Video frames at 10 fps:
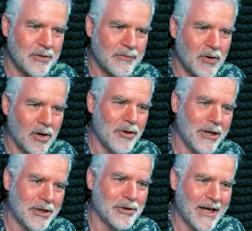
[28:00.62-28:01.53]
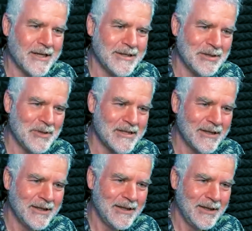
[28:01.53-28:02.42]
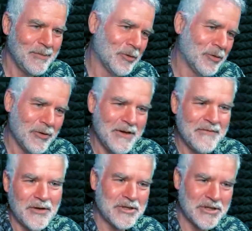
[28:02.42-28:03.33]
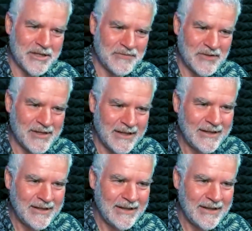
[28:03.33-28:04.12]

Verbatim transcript: who have got really good customers, but all their focus shifts to